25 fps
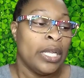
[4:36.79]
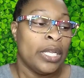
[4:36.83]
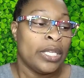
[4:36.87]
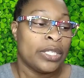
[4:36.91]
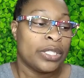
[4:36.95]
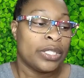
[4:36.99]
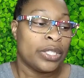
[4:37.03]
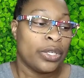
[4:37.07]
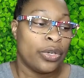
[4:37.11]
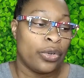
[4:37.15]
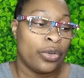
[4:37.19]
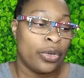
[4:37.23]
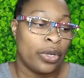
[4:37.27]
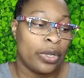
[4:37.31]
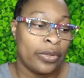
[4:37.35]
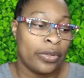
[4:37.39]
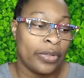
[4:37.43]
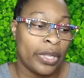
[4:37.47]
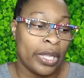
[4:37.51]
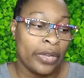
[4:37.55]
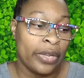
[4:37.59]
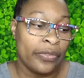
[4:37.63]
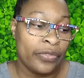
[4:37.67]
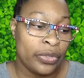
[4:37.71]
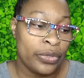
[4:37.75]
So,
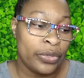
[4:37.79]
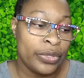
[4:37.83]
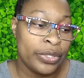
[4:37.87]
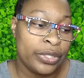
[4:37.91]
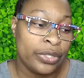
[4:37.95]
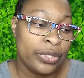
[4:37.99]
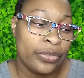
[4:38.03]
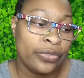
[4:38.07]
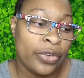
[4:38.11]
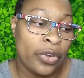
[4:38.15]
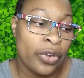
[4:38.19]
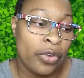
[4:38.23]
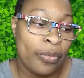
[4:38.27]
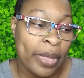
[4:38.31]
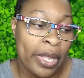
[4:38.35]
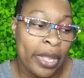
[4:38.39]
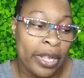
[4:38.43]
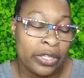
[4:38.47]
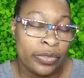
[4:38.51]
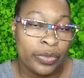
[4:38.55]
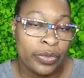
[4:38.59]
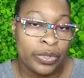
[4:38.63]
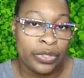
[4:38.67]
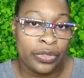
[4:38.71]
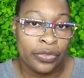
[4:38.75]
Influence of
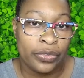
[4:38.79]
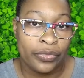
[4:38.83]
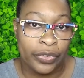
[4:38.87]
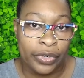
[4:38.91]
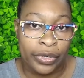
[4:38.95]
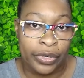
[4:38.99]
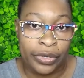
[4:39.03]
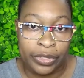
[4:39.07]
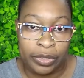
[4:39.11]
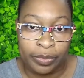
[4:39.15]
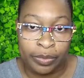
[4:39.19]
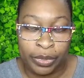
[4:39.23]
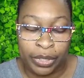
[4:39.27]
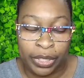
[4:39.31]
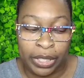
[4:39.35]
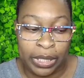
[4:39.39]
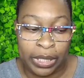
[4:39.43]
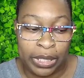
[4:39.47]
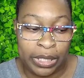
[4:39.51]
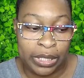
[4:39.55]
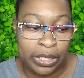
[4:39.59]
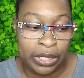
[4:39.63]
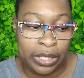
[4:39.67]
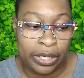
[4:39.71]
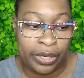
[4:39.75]
Romance was the first book in
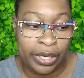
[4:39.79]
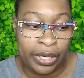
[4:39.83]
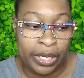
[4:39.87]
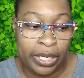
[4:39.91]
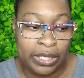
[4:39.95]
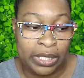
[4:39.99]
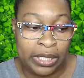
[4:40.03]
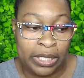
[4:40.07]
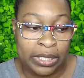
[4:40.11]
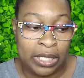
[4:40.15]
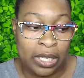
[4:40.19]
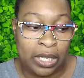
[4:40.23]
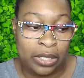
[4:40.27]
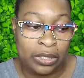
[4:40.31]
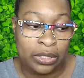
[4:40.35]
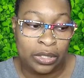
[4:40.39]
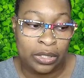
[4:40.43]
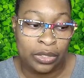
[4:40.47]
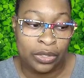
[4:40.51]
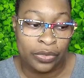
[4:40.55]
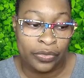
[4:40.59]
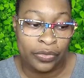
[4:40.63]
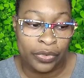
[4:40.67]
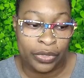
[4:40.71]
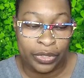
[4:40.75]
the series. It's also
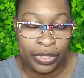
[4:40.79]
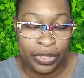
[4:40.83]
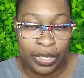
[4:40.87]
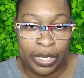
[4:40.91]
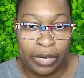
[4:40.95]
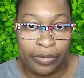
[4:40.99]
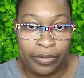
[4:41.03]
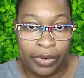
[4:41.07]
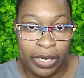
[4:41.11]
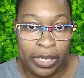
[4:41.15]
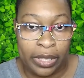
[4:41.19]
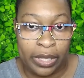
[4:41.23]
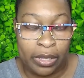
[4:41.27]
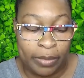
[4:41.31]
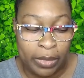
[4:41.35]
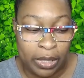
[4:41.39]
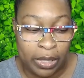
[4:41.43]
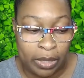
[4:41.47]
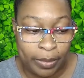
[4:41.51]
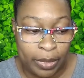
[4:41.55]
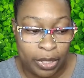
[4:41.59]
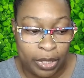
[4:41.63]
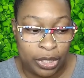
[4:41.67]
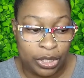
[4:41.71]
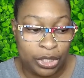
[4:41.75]
the first thing I read in the month of
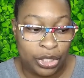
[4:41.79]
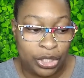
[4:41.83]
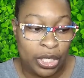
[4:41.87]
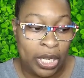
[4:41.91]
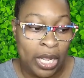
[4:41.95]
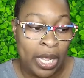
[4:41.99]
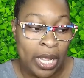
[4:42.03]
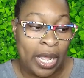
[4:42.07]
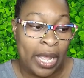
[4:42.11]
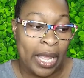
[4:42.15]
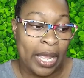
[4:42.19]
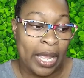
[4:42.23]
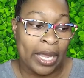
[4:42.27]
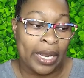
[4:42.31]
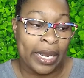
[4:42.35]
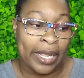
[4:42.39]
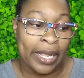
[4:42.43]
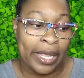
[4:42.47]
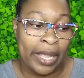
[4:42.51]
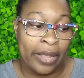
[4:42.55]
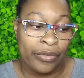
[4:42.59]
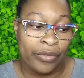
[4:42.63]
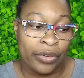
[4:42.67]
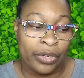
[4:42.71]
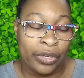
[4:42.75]
March, and I
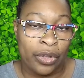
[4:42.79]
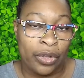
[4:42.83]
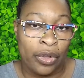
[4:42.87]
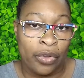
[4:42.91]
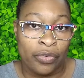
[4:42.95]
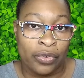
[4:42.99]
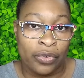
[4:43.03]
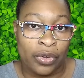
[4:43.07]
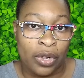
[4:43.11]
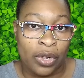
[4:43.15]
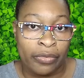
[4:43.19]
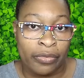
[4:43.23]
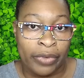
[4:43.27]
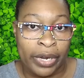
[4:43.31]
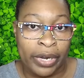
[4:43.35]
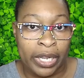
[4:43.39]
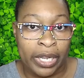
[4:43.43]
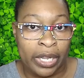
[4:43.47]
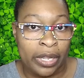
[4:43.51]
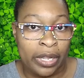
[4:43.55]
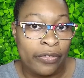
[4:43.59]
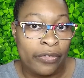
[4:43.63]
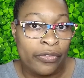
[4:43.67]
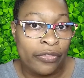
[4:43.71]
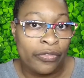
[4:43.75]
gave it an overall
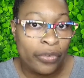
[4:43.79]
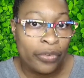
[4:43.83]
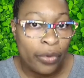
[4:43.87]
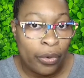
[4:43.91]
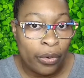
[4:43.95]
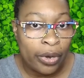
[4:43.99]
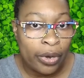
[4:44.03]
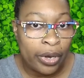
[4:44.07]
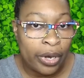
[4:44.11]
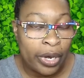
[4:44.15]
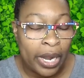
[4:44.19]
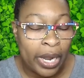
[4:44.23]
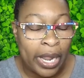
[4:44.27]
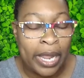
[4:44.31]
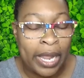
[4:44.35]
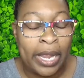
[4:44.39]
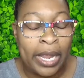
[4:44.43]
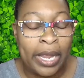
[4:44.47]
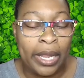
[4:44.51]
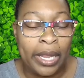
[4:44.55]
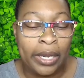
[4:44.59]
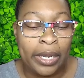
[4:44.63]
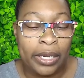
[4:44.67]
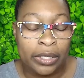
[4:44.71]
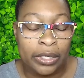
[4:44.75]
rating of four.
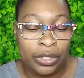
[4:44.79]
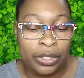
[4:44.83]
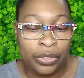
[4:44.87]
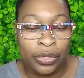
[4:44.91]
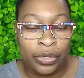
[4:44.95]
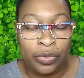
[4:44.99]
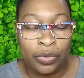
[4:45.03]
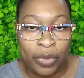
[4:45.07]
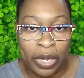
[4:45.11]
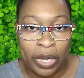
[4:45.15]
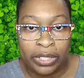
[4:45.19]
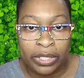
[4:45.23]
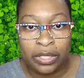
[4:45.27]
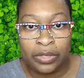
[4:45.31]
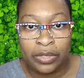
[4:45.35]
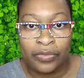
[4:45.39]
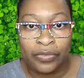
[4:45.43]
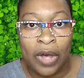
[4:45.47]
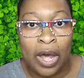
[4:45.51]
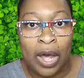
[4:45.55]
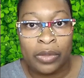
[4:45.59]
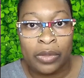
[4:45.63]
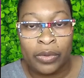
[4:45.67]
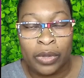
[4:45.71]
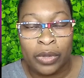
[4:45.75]
And you can watch the
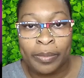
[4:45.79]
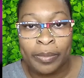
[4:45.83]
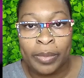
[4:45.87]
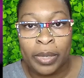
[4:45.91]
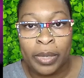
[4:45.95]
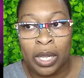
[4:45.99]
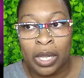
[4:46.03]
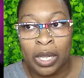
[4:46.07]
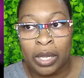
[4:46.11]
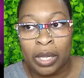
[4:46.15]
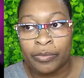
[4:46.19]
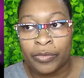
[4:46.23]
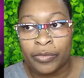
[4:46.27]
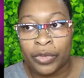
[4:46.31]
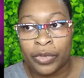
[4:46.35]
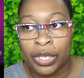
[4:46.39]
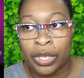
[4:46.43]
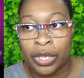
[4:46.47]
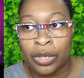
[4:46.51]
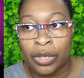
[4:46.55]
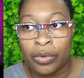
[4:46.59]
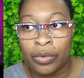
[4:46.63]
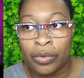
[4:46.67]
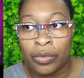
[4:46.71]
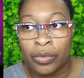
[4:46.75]
follow up um,
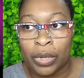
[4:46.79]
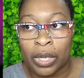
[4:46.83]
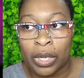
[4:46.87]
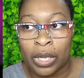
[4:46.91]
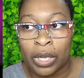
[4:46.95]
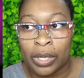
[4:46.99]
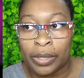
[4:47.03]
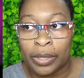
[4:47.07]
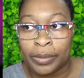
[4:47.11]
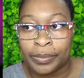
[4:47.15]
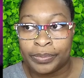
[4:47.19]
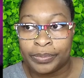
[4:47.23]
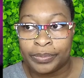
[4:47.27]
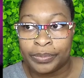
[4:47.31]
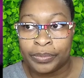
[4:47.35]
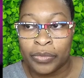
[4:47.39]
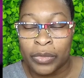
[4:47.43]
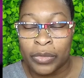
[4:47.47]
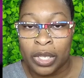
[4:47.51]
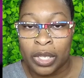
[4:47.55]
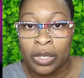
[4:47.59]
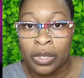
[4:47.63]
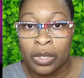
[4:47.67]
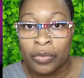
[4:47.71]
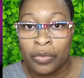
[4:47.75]
video um,
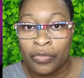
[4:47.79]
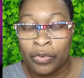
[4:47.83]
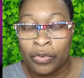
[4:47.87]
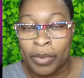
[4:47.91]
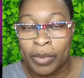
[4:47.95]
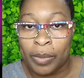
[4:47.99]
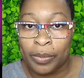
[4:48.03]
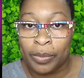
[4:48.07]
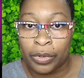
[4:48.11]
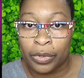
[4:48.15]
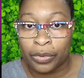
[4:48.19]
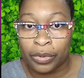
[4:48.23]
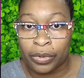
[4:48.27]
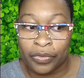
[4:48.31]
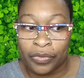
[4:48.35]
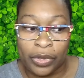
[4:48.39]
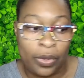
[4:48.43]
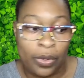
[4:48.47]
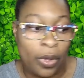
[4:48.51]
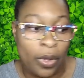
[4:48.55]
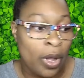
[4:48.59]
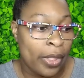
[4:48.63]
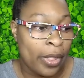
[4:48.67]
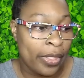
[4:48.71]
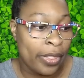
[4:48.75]
for my book
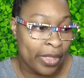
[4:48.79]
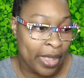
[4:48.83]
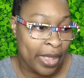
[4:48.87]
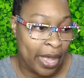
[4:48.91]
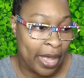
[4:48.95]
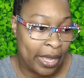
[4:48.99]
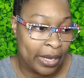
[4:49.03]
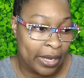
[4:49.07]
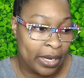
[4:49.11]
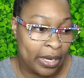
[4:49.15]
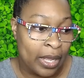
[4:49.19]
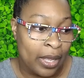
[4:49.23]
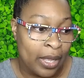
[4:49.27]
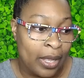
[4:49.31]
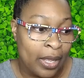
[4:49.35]
review on that.